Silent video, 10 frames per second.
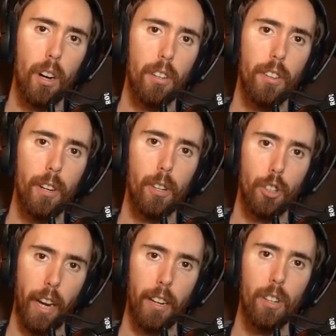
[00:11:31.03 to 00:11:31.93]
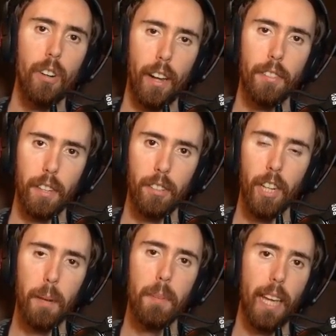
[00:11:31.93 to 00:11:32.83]
onto their channel and then
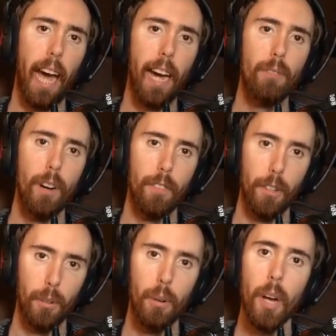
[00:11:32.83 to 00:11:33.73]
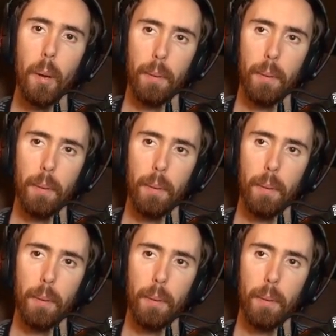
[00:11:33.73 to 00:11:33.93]
claim the ad revenue